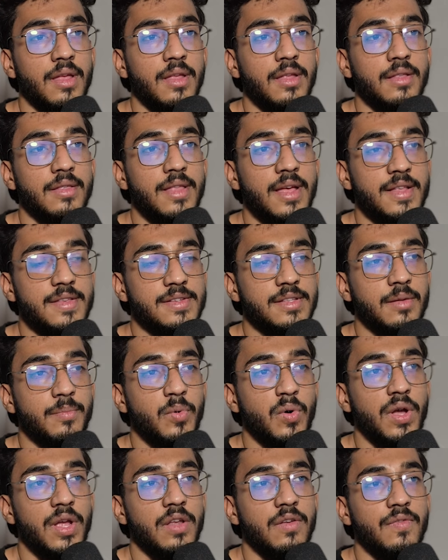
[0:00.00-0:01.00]
that's the
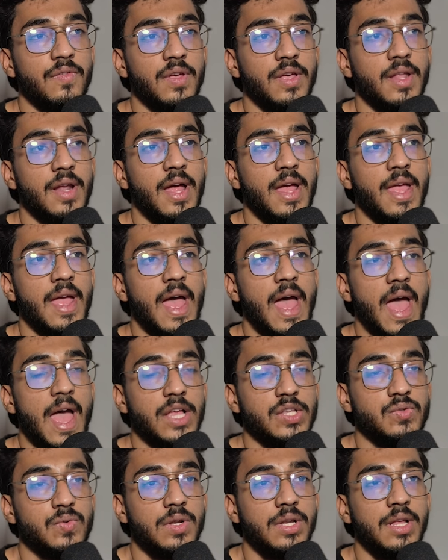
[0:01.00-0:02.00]
point where I
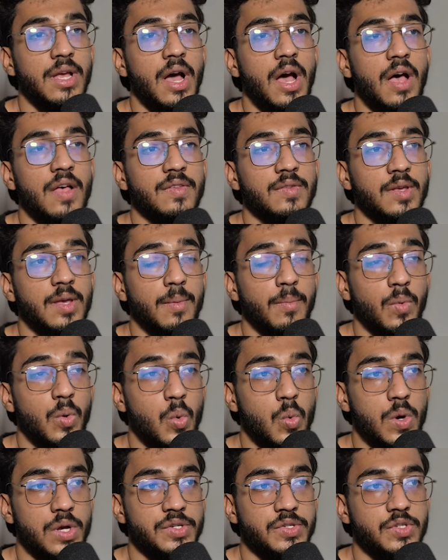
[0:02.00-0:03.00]
actually ask him
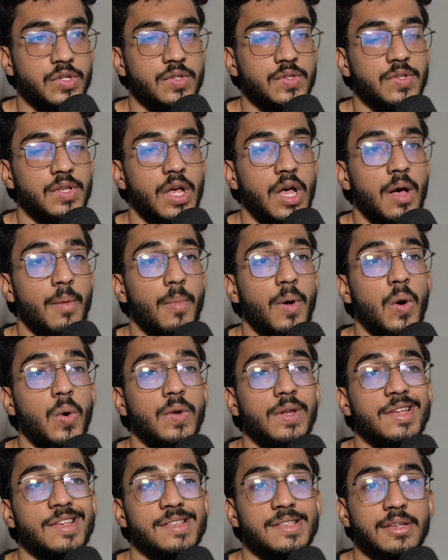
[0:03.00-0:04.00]
questions
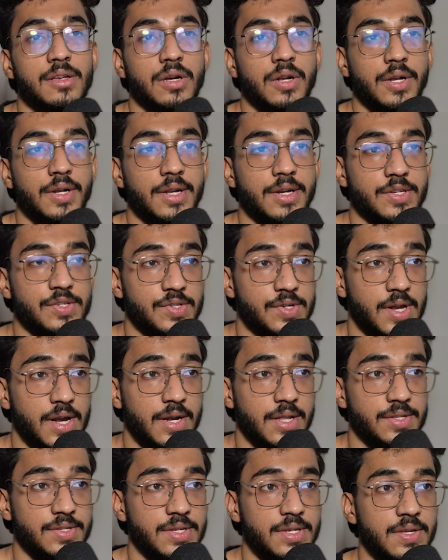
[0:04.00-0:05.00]
about his content
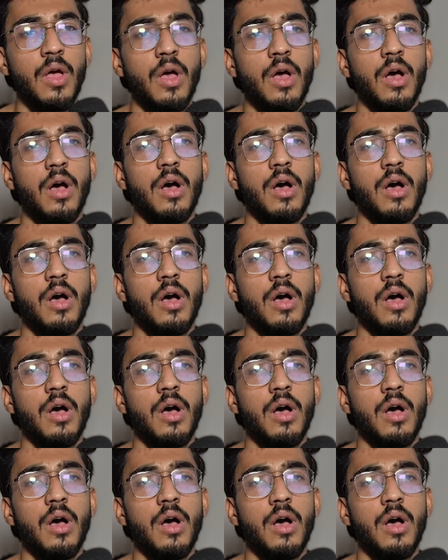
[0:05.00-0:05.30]
strategy.